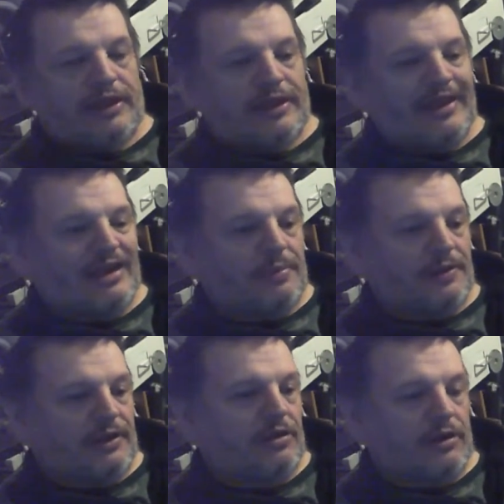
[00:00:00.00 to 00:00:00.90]

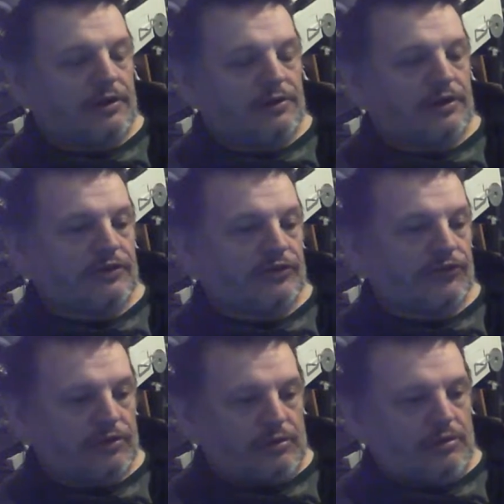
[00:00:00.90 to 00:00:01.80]
canopy kind of
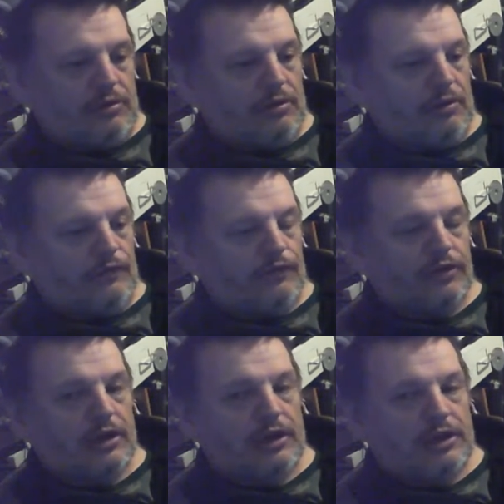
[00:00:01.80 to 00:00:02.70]
things for
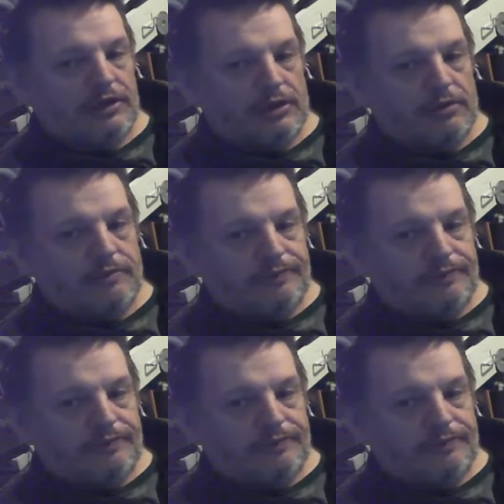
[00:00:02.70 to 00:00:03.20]
duck hunting.